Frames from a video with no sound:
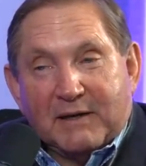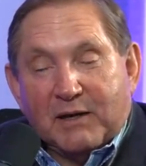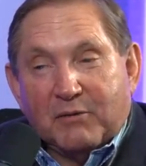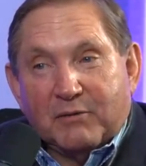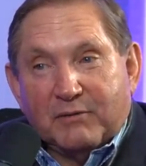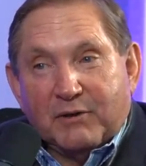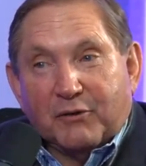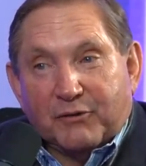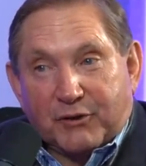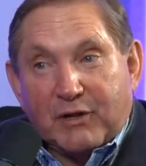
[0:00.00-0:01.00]
you
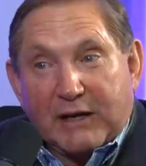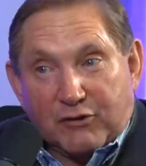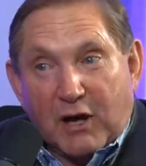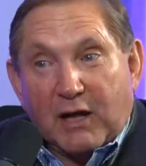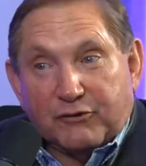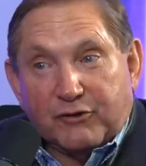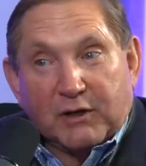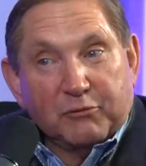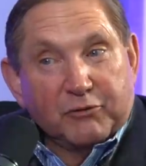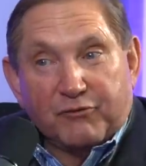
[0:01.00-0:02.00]
know, the technology in
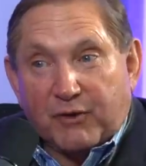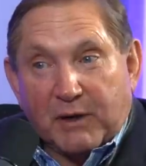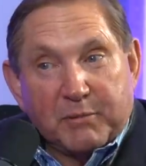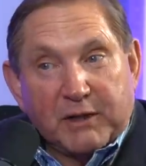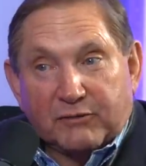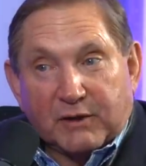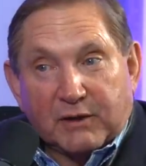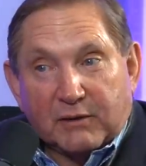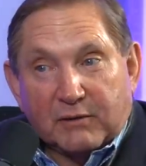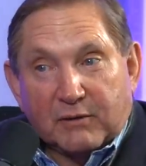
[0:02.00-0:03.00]
it was very
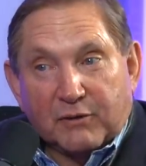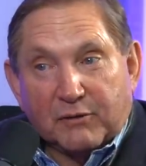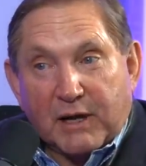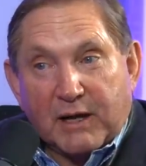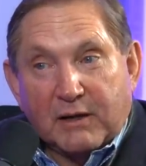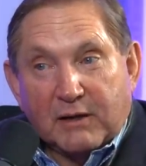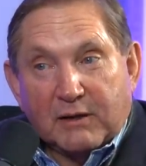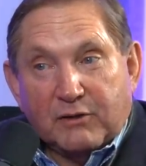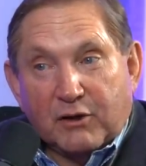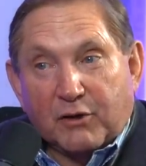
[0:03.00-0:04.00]
basic, okay?
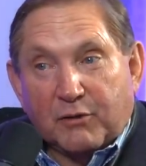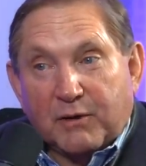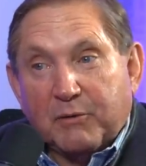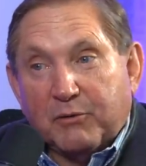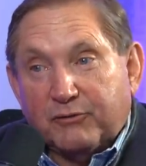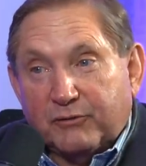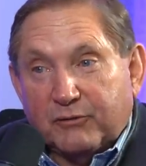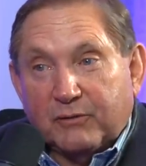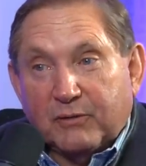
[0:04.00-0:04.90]
You know, 50s, it was, right?